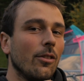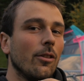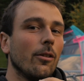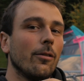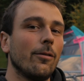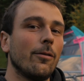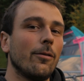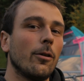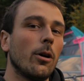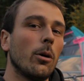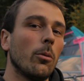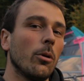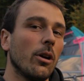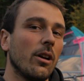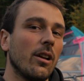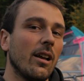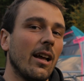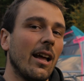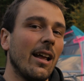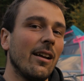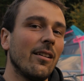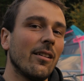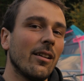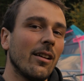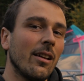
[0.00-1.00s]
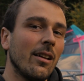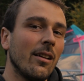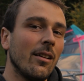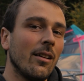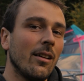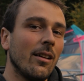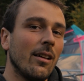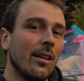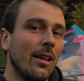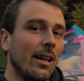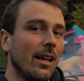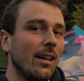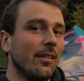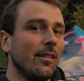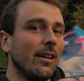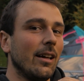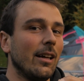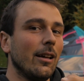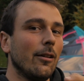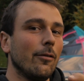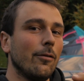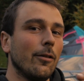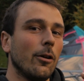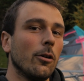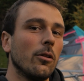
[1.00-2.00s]
the forward hand, and I
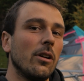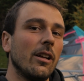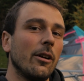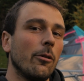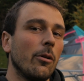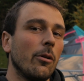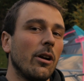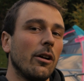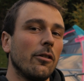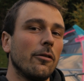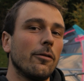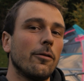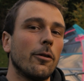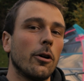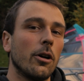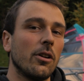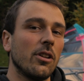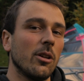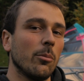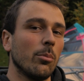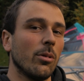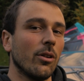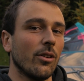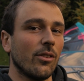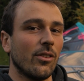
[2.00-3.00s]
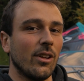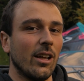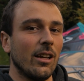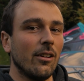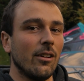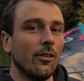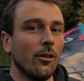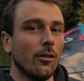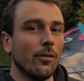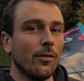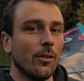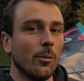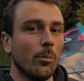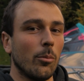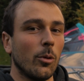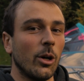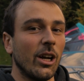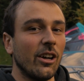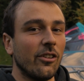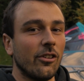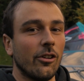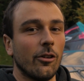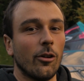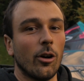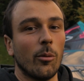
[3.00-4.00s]
have only around 40% of the
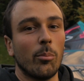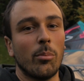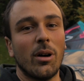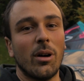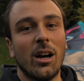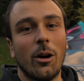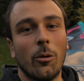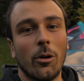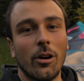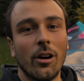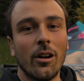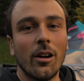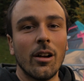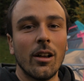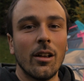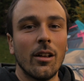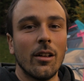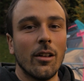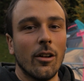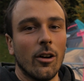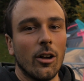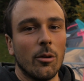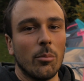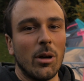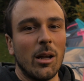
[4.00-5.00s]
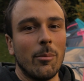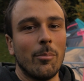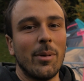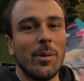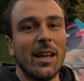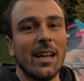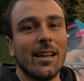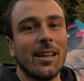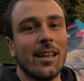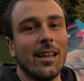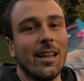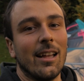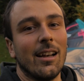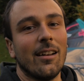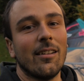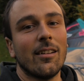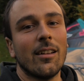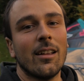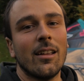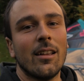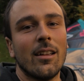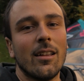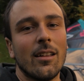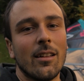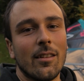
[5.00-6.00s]
pressure or power on my backhand.
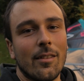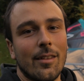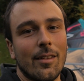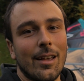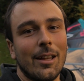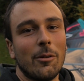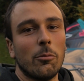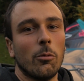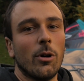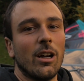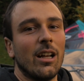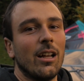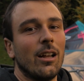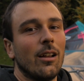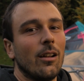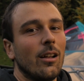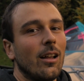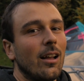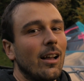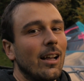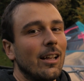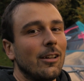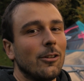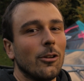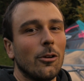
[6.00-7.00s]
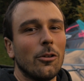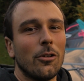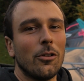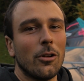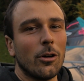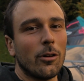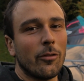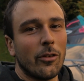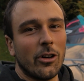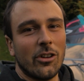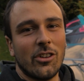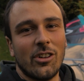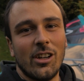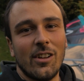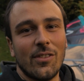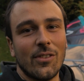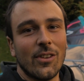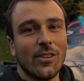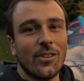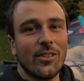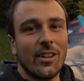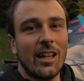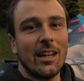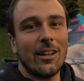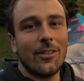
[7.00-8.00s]
That way I don't oversheet the
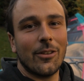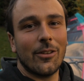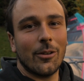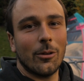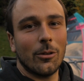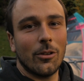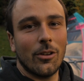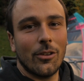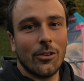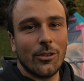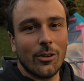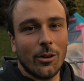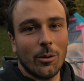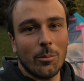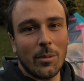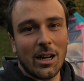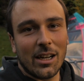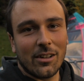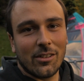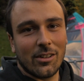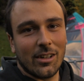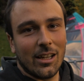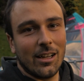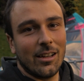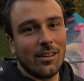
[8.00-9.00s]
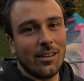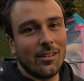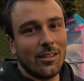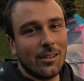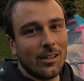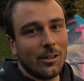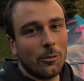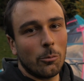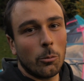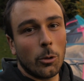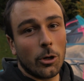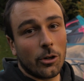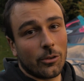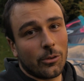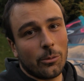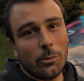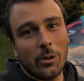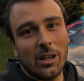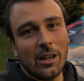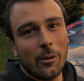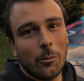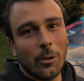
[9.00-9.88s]
sail so much, and it works really